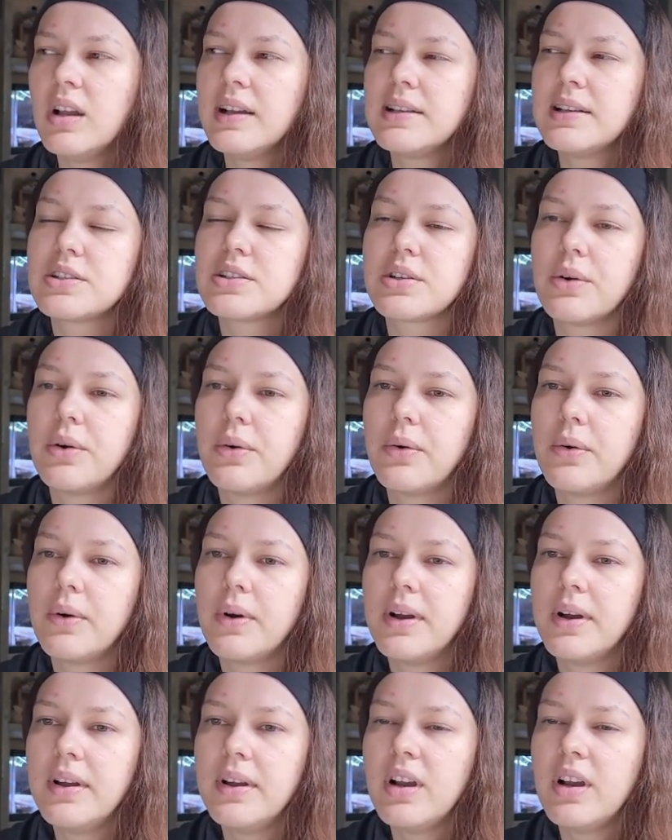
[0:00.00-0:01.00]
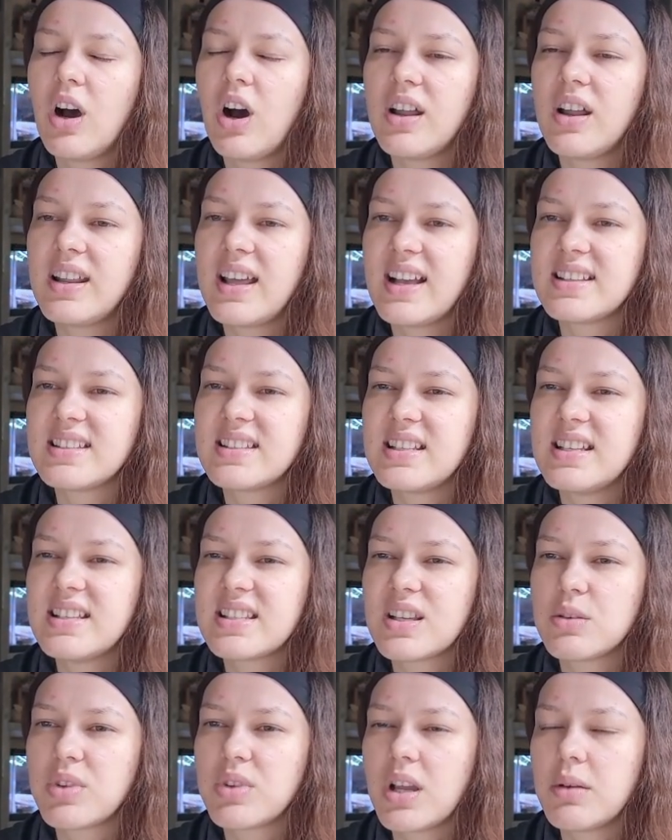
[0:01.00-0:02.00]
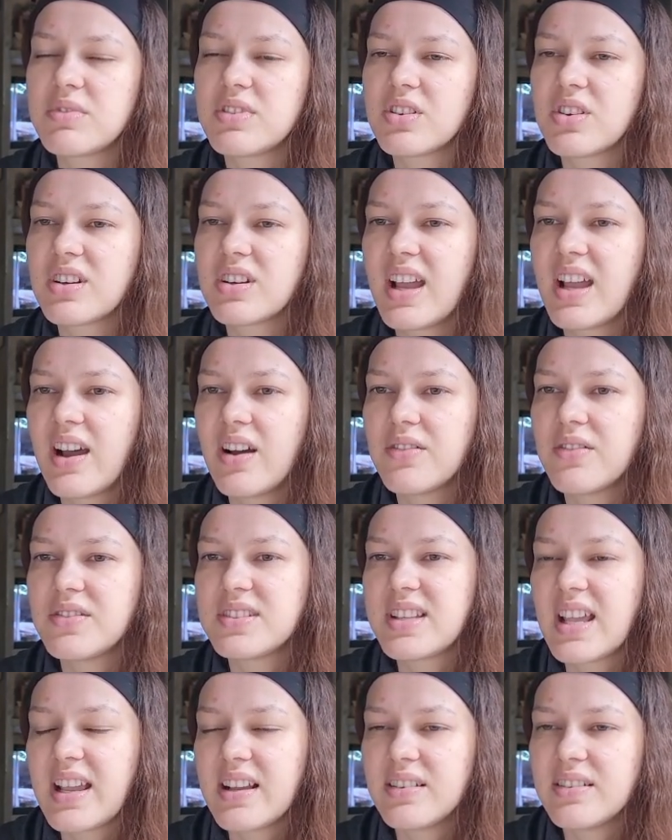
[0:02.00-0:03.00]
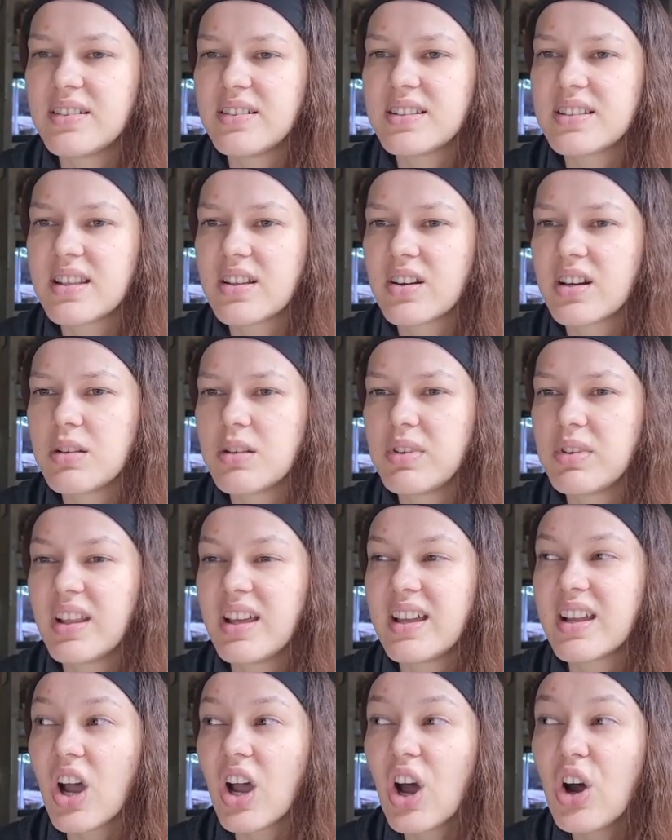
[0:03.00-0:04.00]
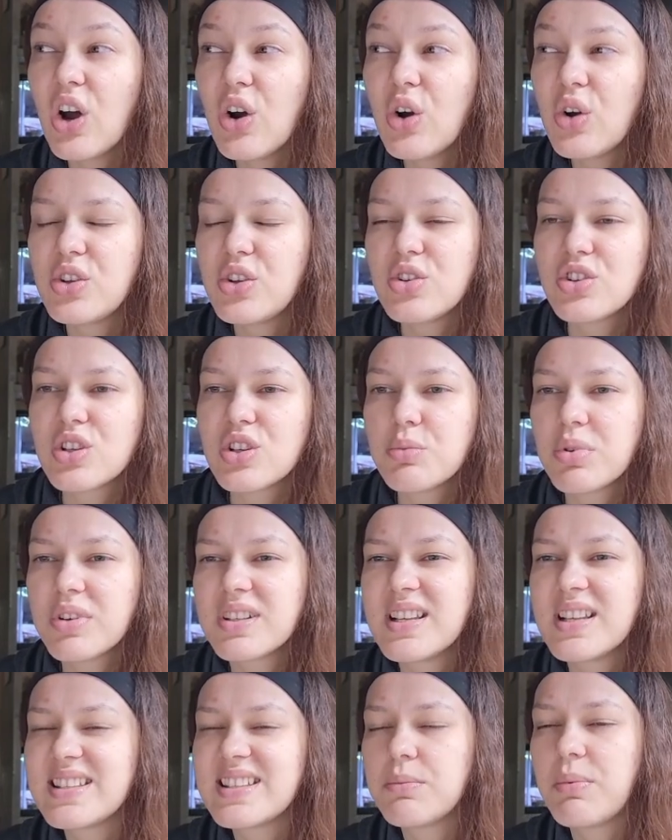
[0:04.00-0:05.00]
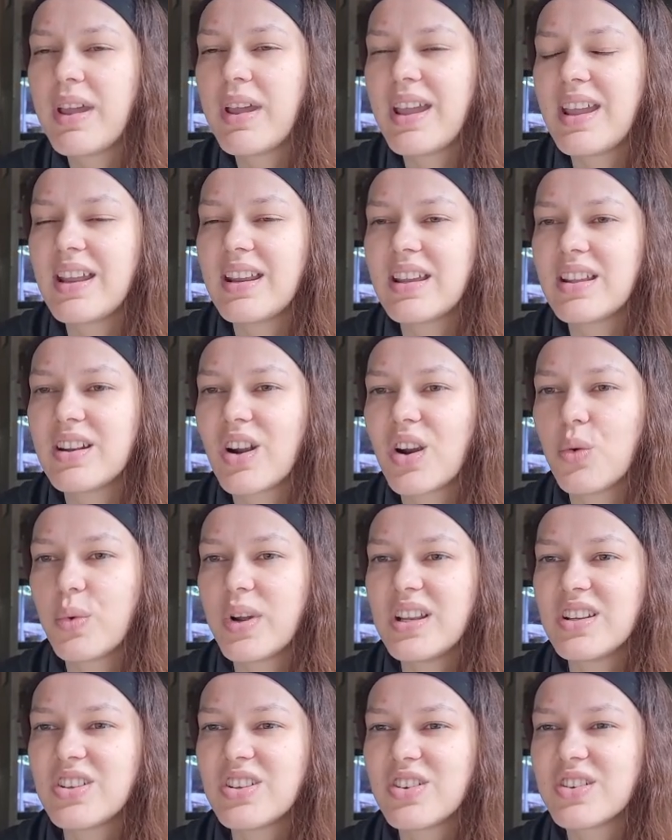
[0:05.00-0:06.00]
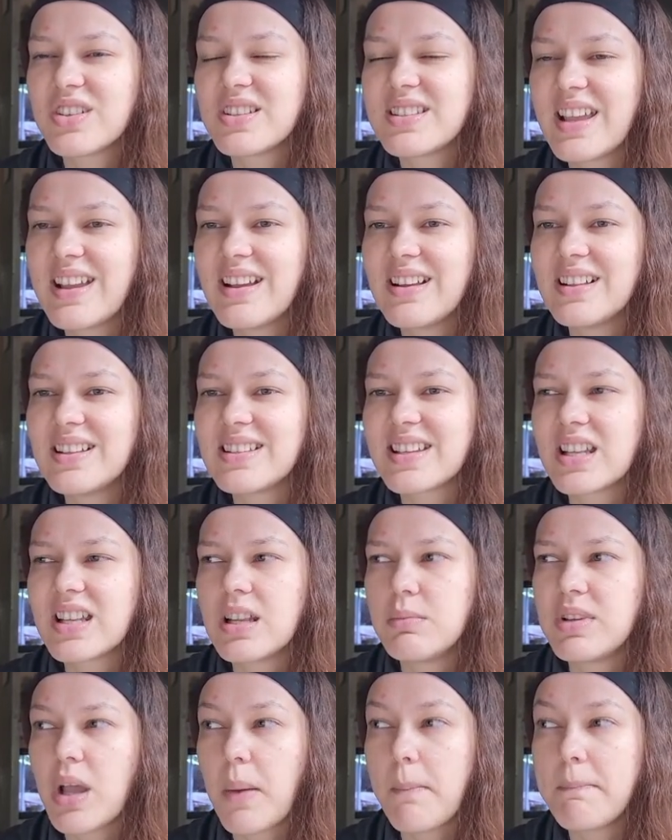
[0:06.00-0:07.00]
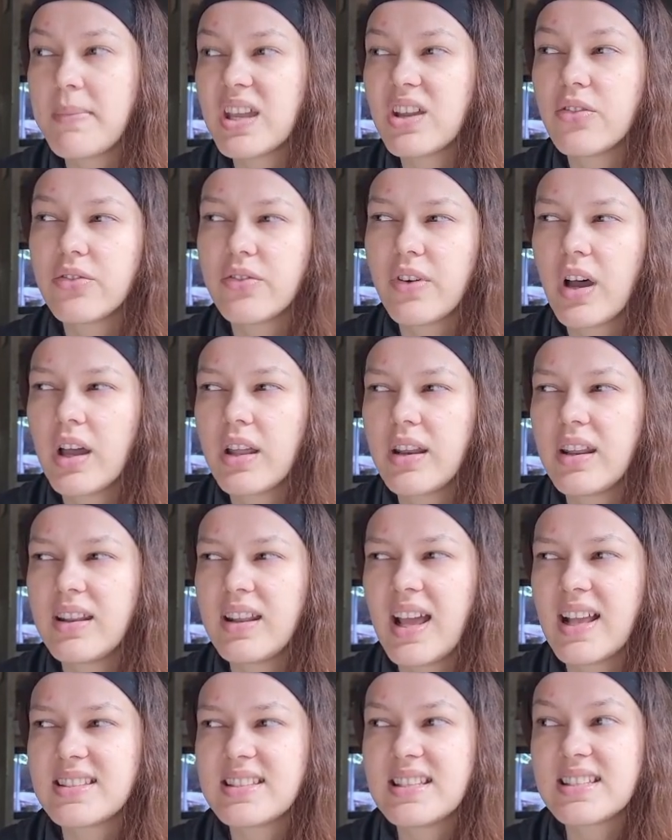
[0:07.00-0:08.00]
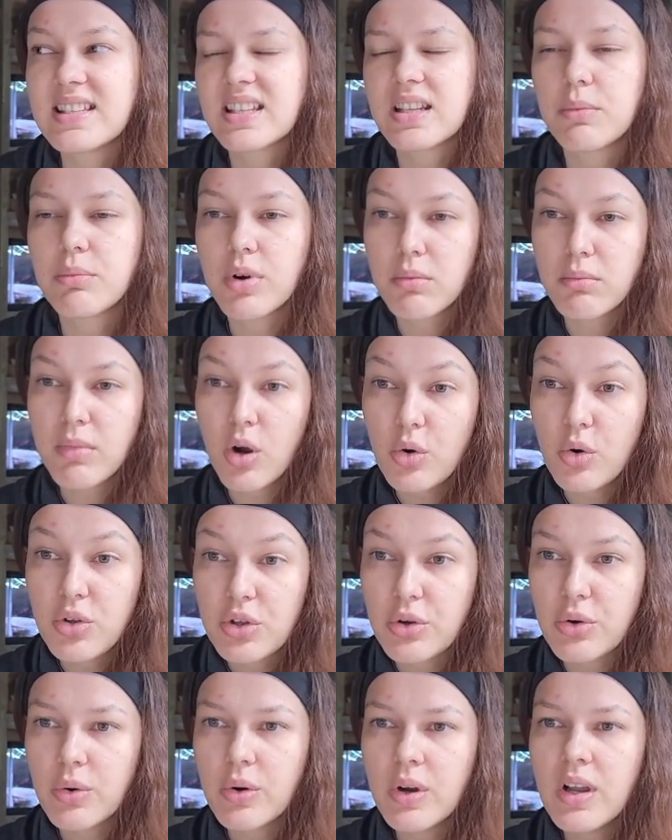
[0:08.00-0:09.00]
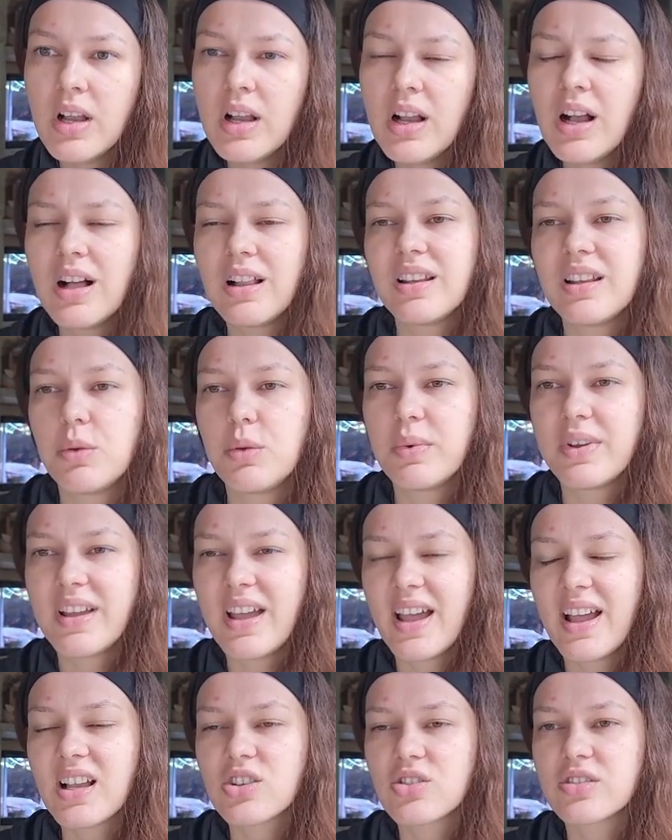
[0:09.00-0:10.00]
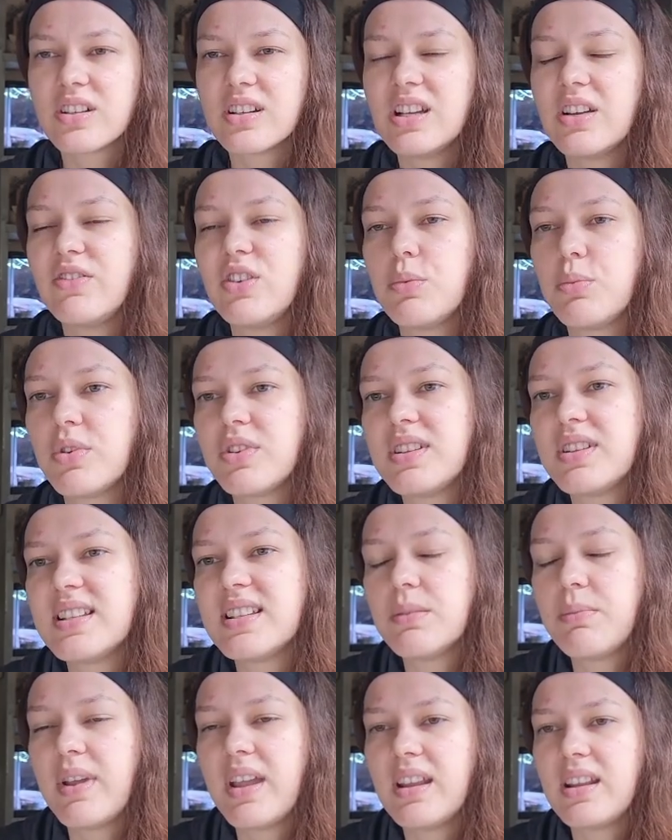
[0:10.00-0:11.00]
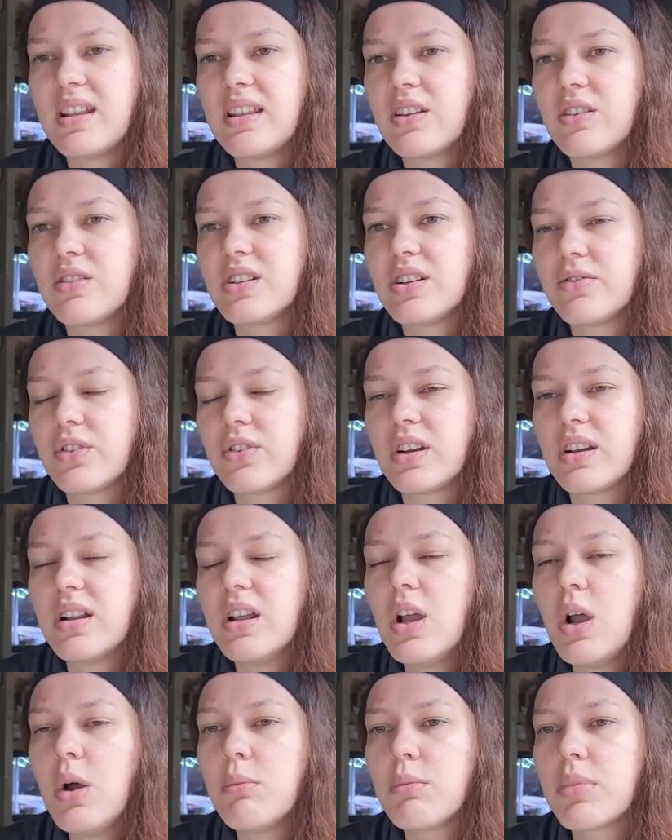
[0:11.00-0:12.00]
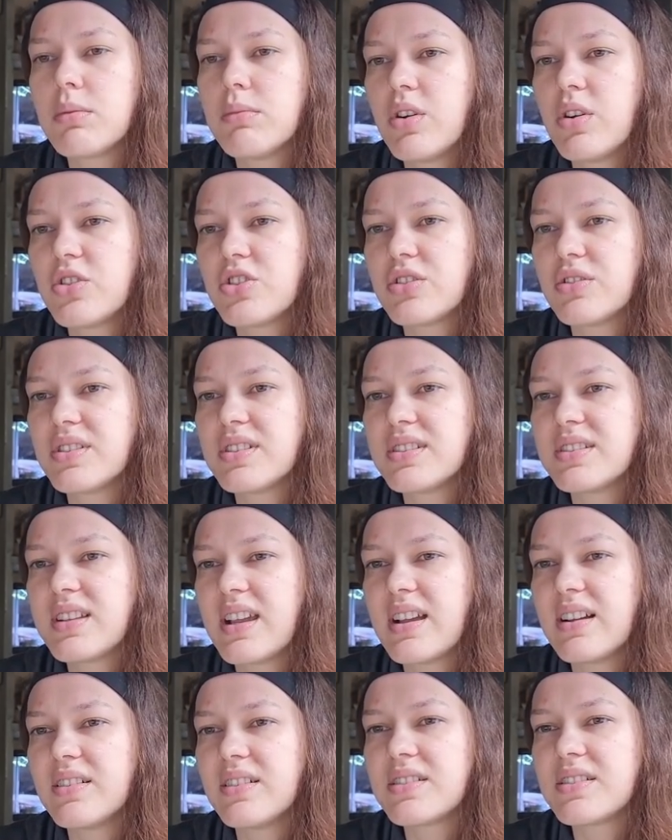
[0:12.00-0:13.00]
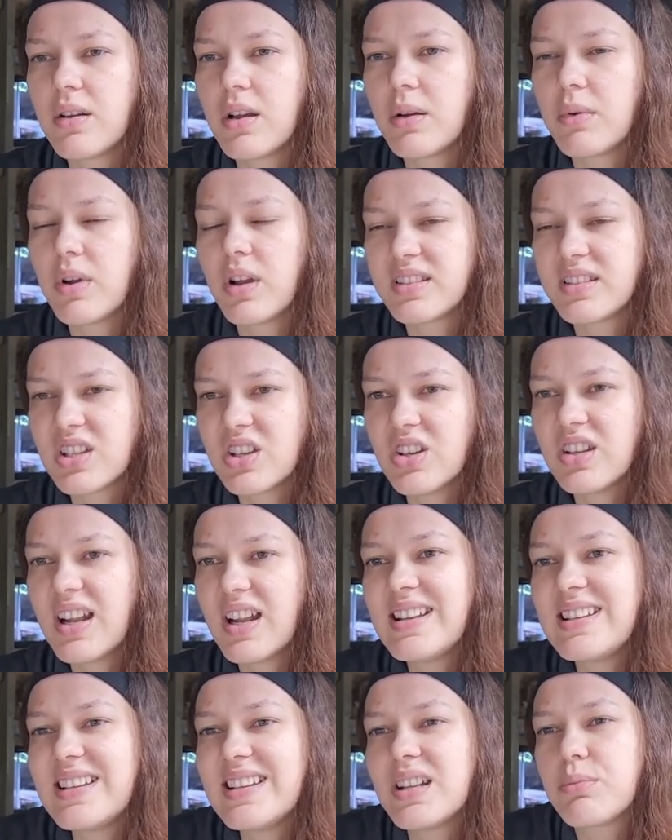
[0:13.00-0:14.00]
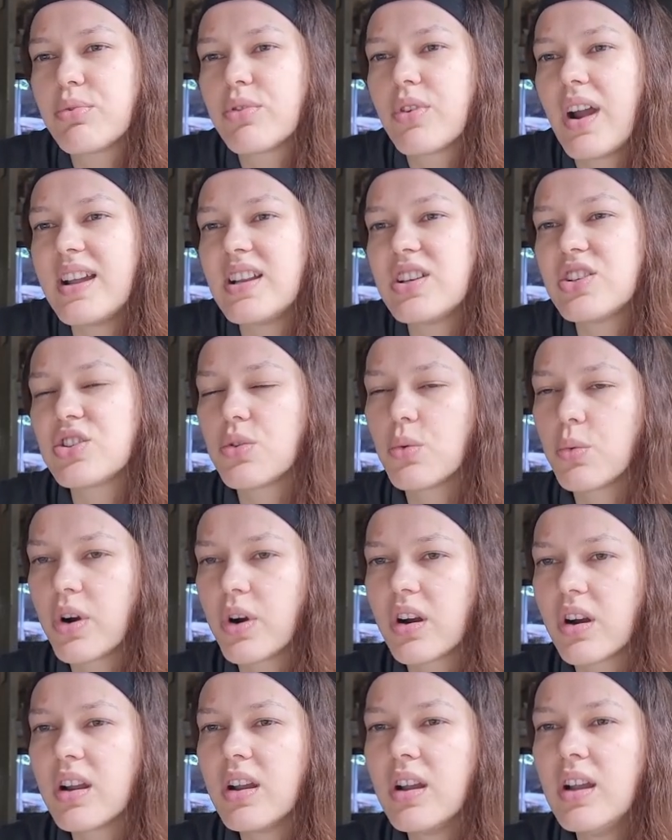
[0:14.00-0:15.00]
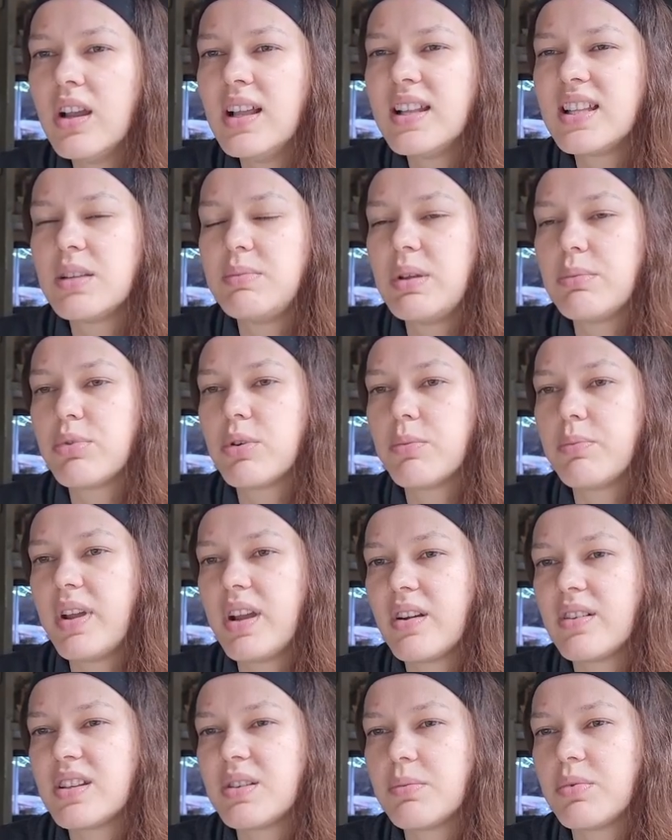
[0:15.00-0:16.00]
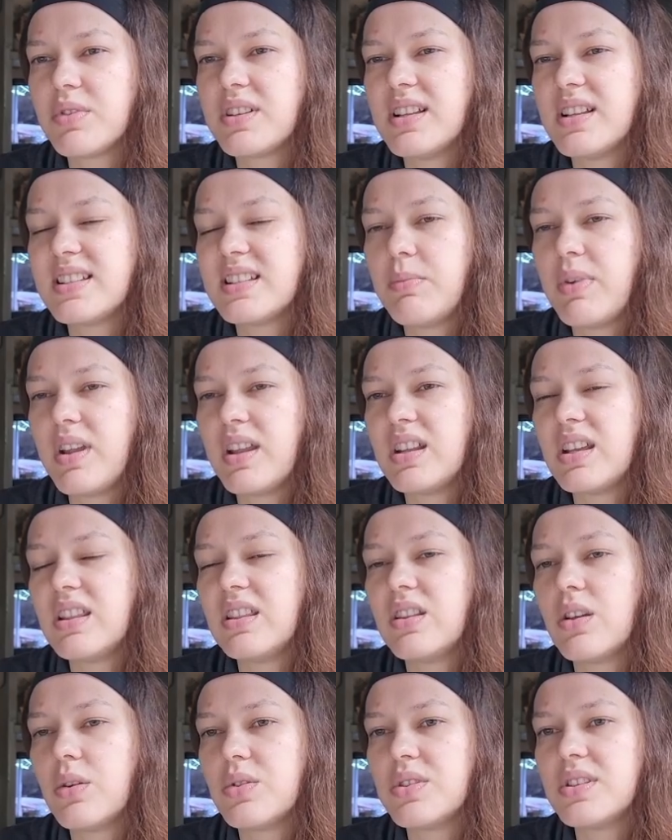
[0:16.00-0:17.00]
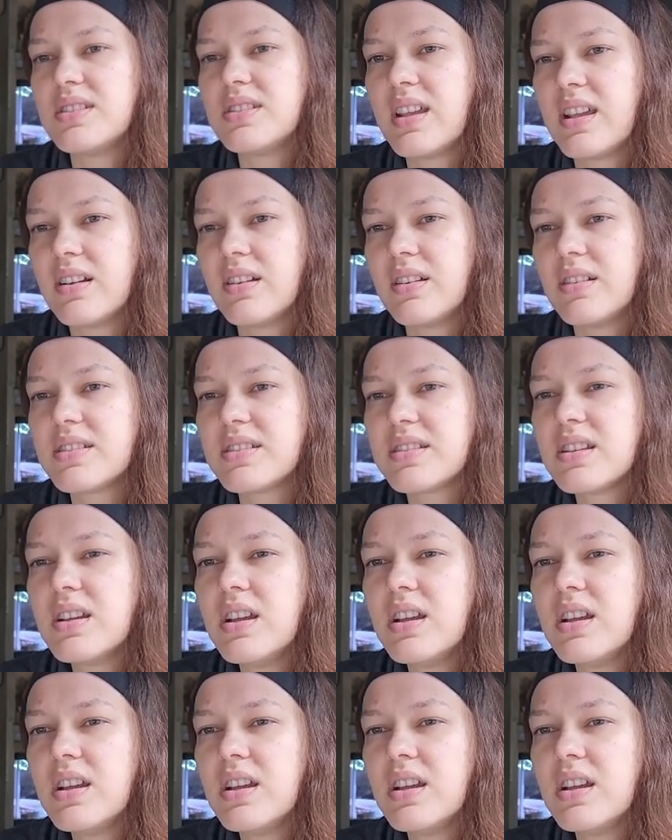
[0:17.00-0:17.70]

So on Etsy, sometimes they're going to have sales. They're going to be like, oh, you should participate in our winter sale. It's going to be a big fun, and Etsy's going to promote you a little bit extra if you participate in their different promotional sales. It's a good idea to price your work to be prepared to participate in those sales.